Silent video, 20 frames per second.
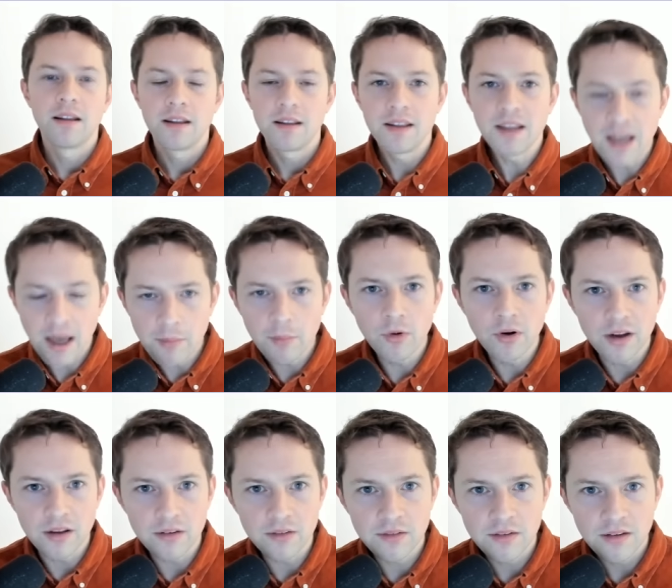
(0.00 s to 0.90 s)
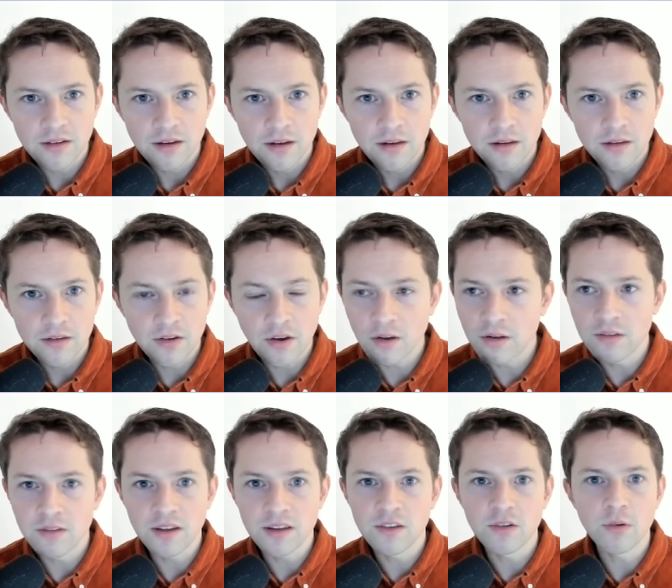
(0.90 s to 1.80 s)
the Emirates
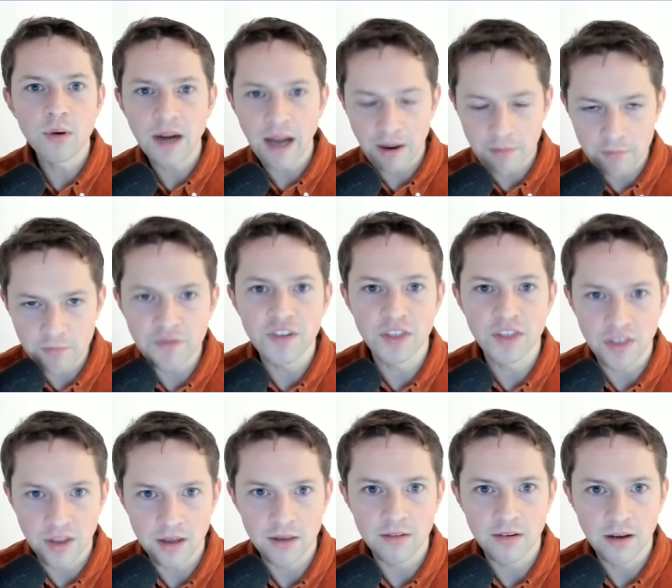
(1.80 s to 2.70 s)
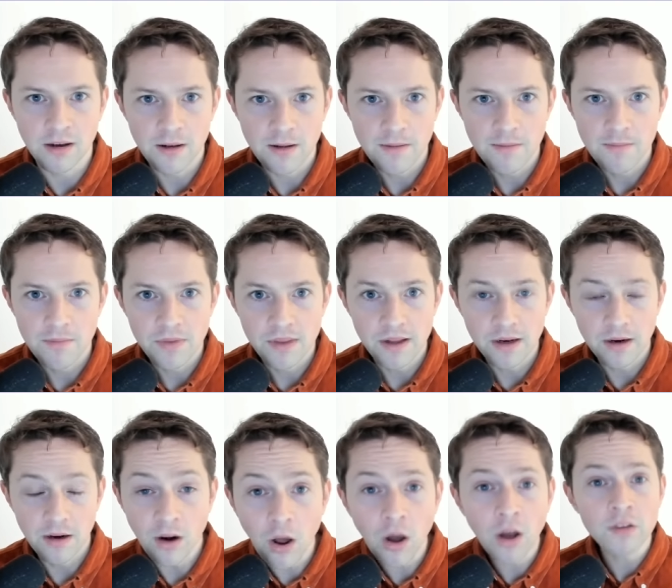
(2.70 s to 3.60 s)
turns into an amphitheatre.
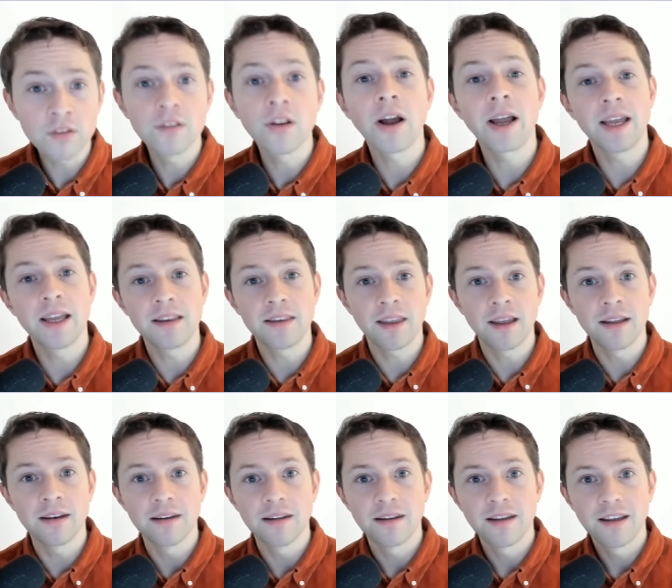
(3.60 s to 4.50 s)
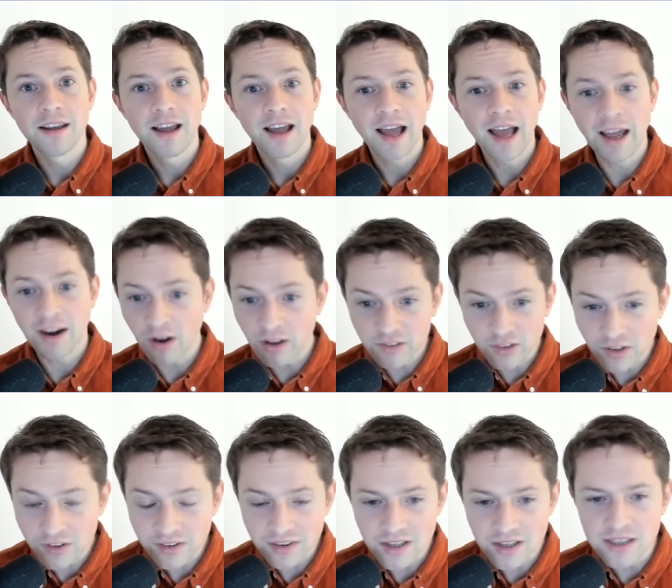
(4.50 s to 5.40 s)
Last night it did. And I
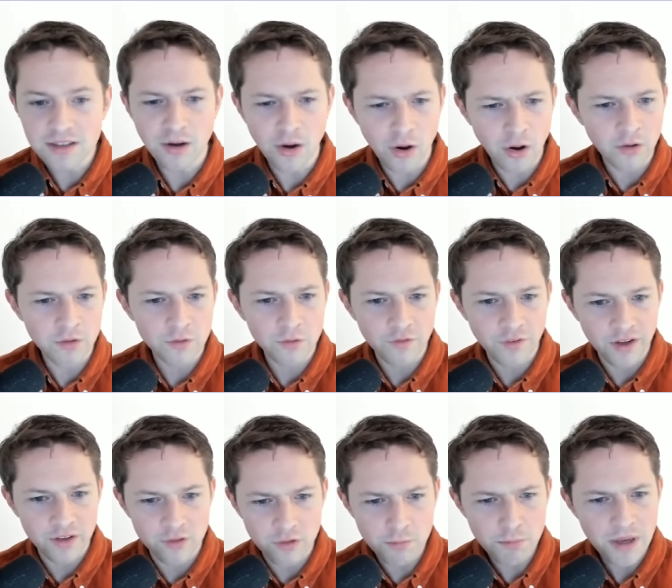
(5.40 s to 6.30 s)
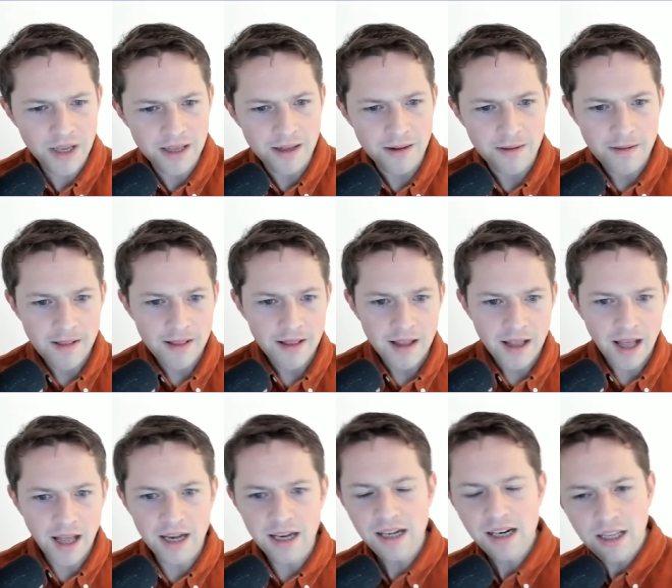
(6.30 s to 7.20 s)
just think that Arsenal fans should be
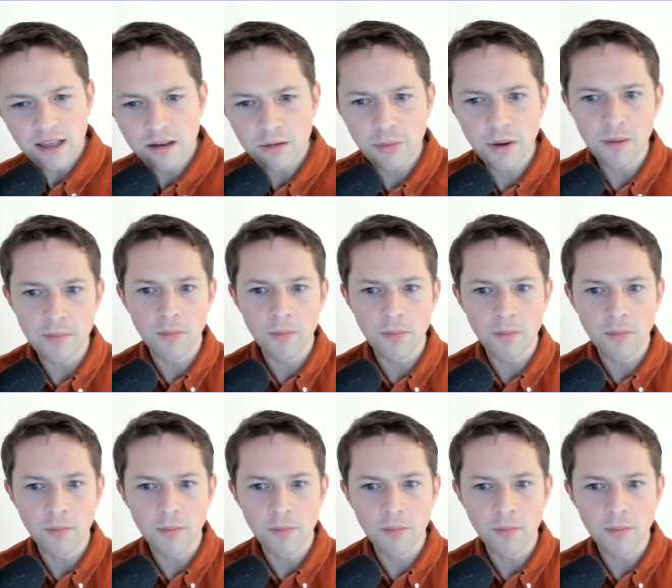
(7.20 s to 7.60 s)
a little bit